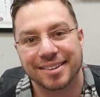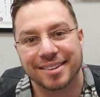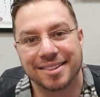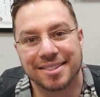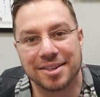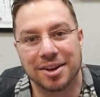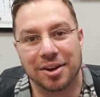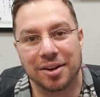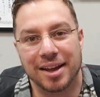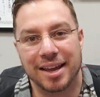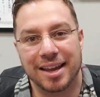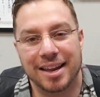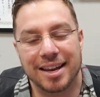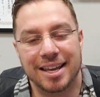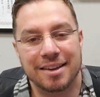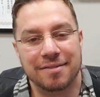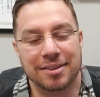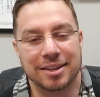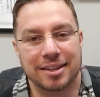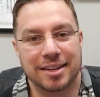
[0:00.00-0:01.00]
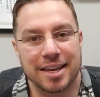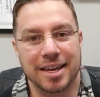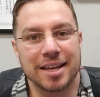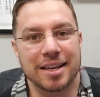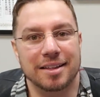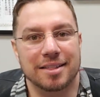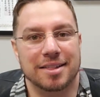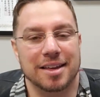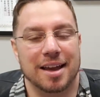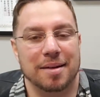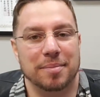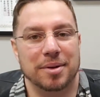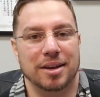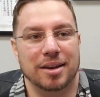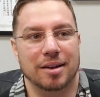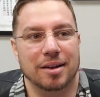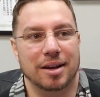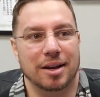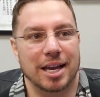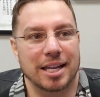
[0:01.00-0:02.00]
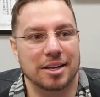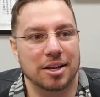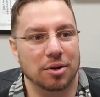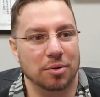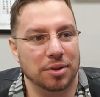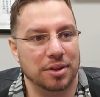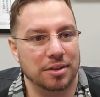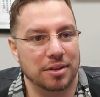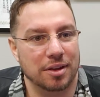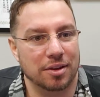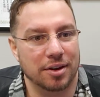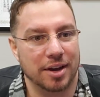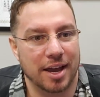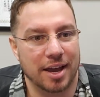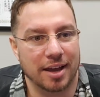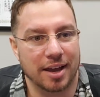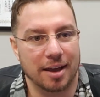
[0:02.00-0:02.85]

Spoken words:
So, and even kids, I mean, I dealt with it the other night.